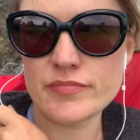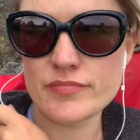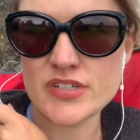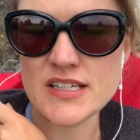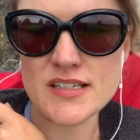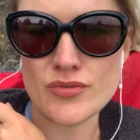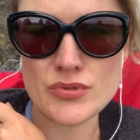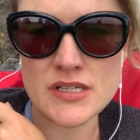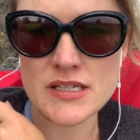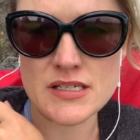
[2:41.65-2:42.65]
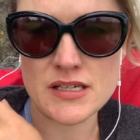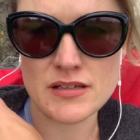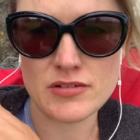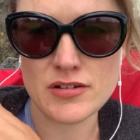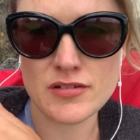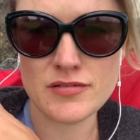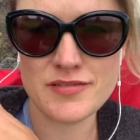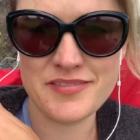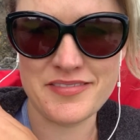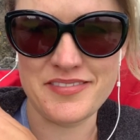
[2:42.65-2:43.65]
Pretending I wasn't eating it, you
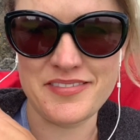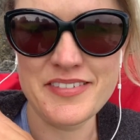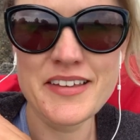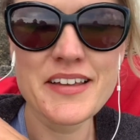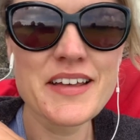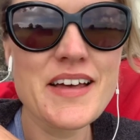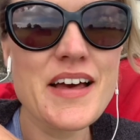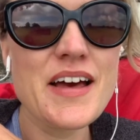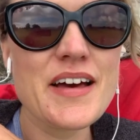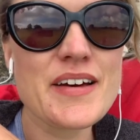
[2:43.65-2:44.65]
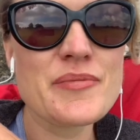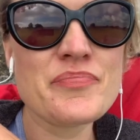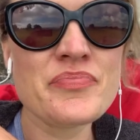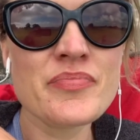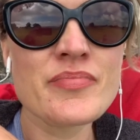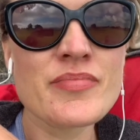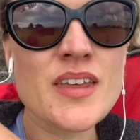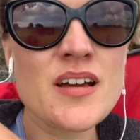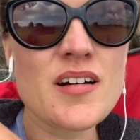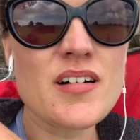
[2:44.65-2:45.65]

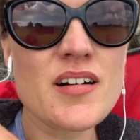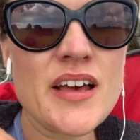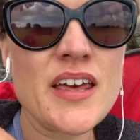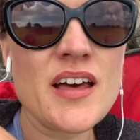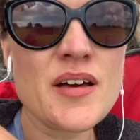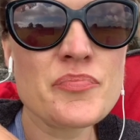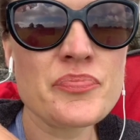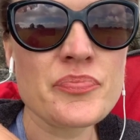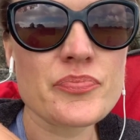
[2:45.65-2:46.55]
know.